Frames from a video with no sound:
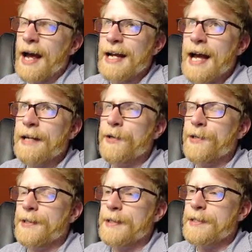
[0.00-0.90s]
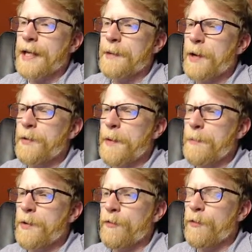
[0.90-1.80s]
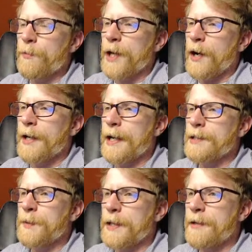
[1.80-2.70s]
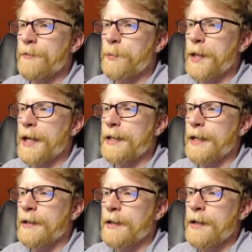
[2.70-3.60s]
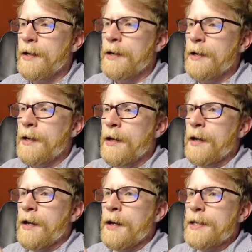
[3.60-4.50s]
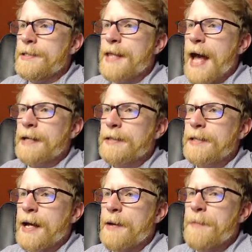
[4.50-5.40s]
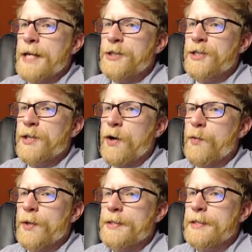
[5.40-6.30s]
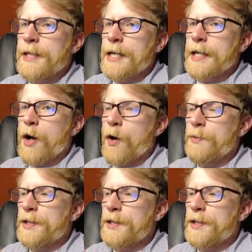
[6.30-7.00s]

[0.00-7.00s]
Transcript: kind of heard of this game. I remember it from the arcades, but I never played it. Is that Mitch is going with C, Cobra